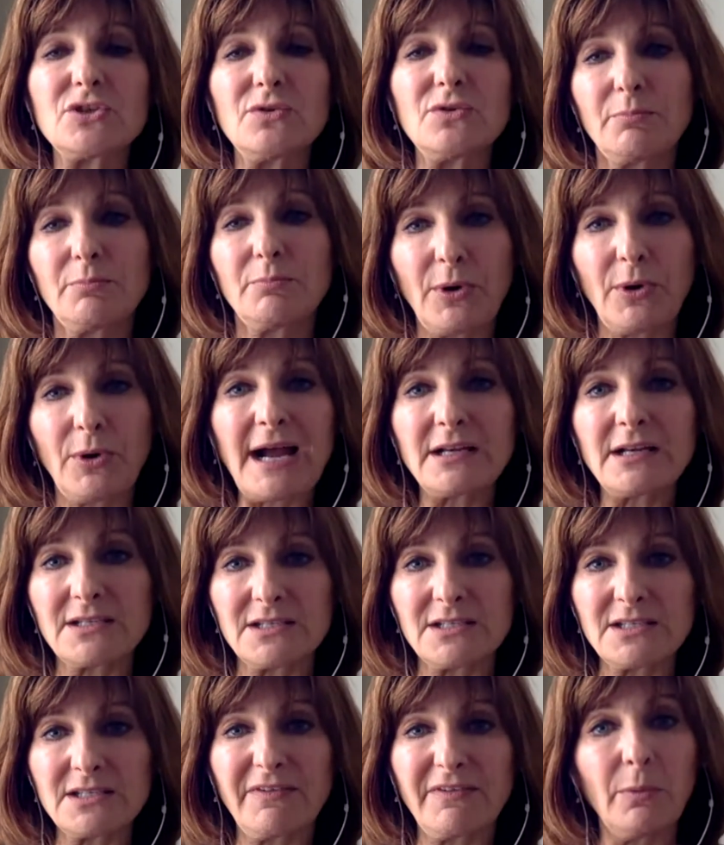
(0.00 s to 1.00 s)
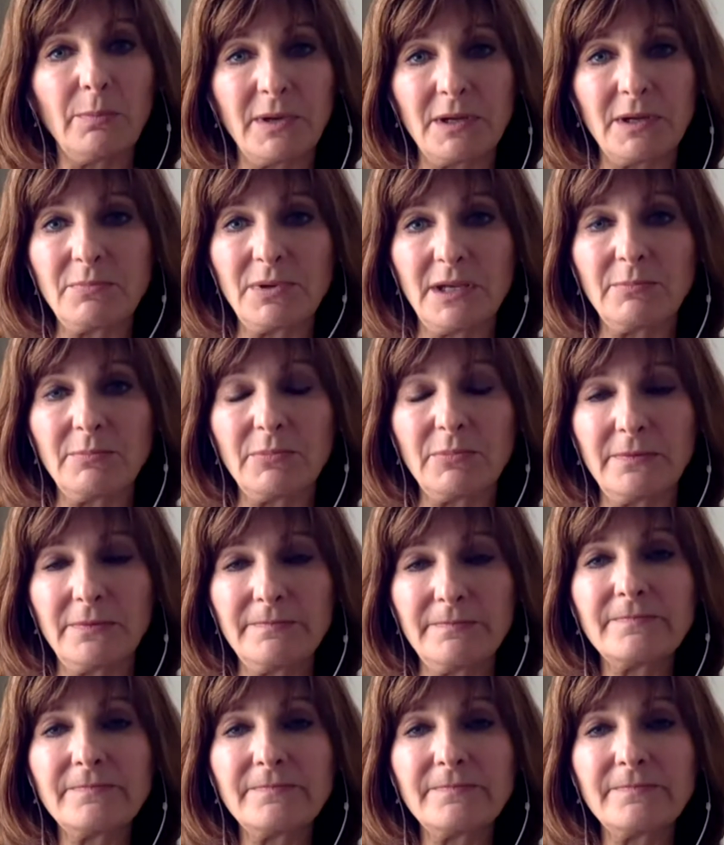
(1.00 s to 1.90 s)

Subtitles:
to the practice of helping people.